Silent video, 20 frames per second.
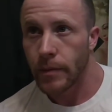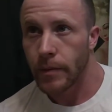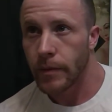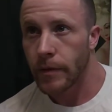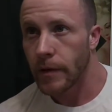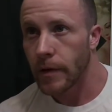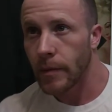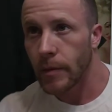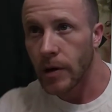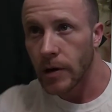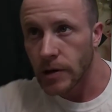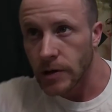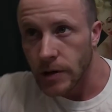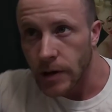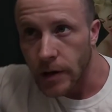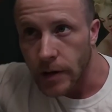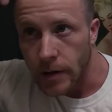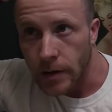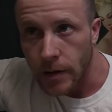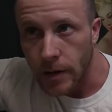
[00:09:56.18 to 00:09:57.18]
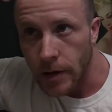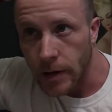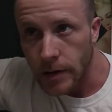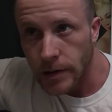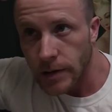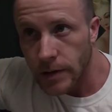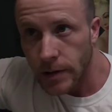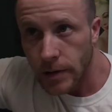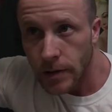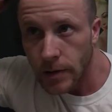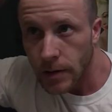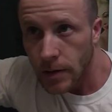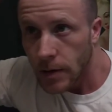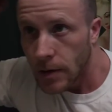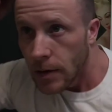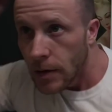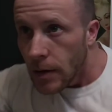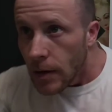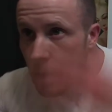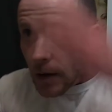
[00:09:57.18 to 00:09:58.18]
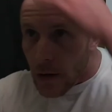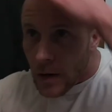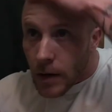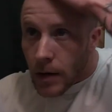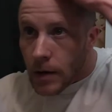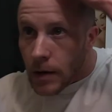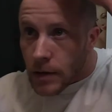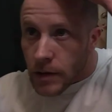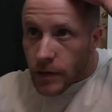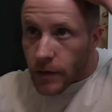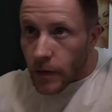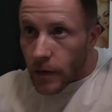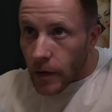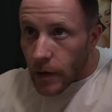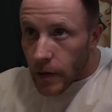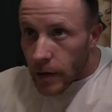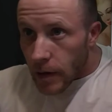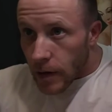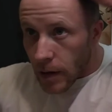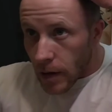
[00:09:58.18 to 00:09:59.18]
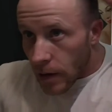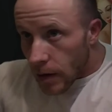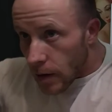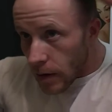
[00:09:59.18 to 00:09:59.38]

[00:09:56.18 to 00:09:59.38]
pretty much it guys it's really